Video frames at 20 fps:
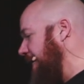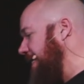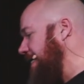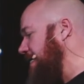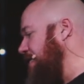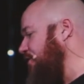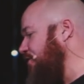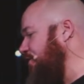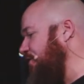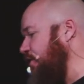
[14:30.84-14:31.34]

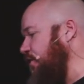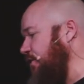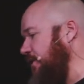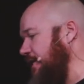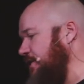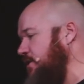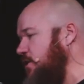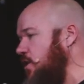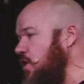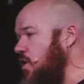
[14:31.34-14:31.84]
taking it
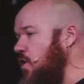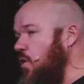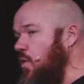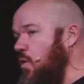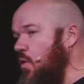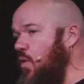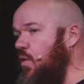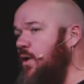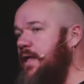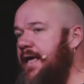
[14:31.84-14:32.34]
further. It's
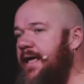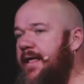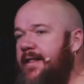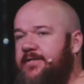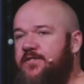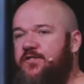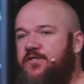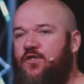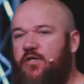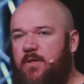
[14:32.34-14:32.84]
all
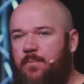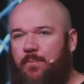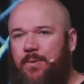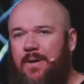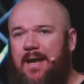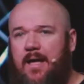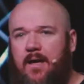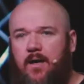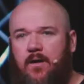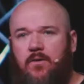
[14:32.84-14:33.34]
hands to the
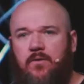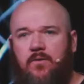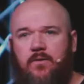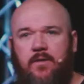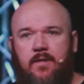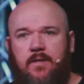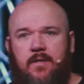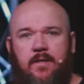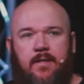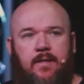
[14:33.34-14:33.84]

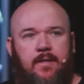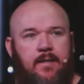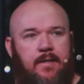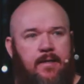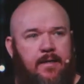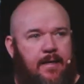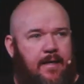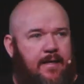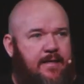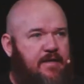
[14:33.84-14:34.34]
plow.
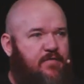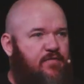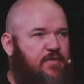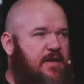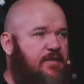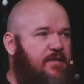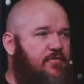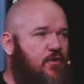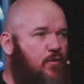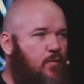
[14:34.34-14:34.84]
And
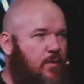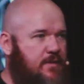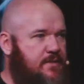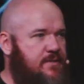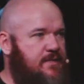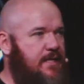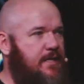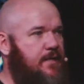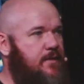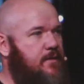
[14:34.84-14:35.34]
if
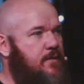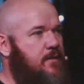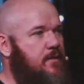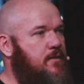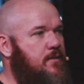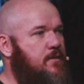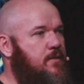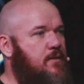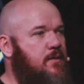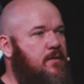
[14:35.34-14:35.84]
everyone's
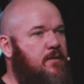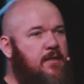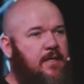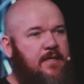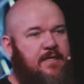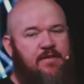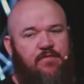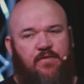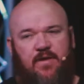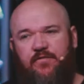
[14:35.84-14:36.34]
in,
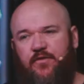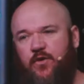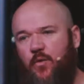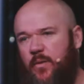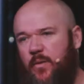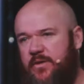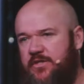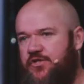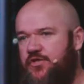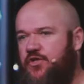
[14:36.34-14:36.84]
and if
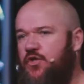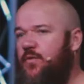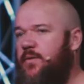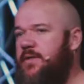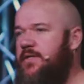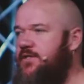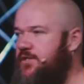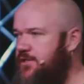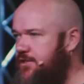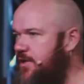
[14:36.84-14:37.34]
everyone's
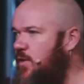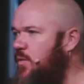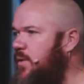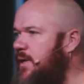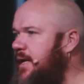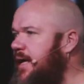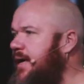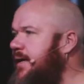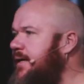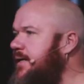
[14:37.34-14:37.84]
doing,
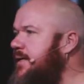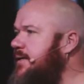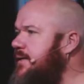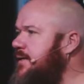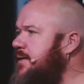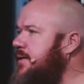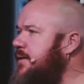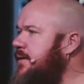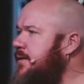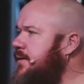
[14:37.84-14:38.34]
so will I.
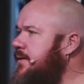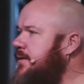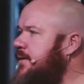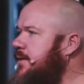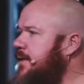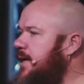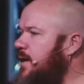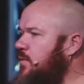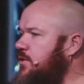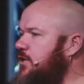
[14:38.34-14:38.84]

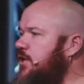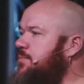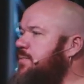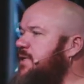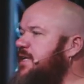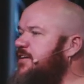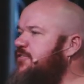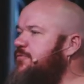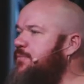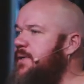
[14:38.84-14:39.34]
I will
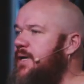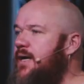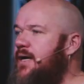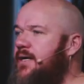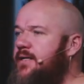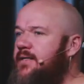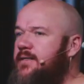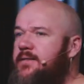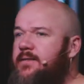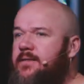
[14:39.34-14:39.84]
not be left
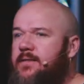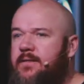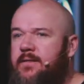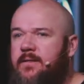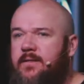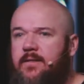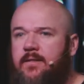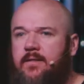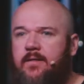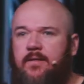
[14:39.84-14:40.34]
behind.
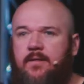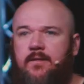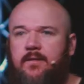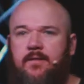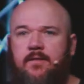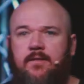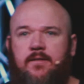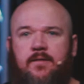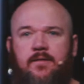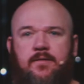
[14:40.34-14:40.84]

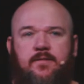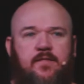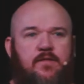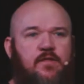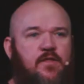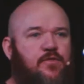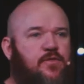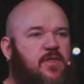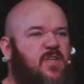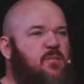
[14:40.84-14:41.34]

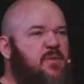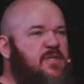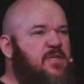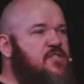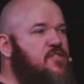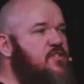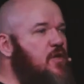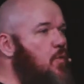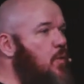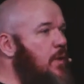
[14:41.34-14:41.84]
So the
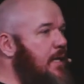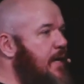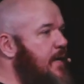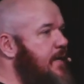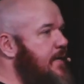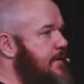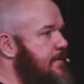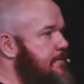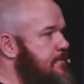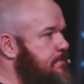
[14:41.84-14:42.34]
theme is, so will
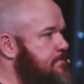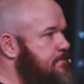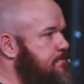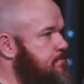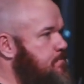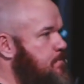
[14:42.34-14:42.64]
I.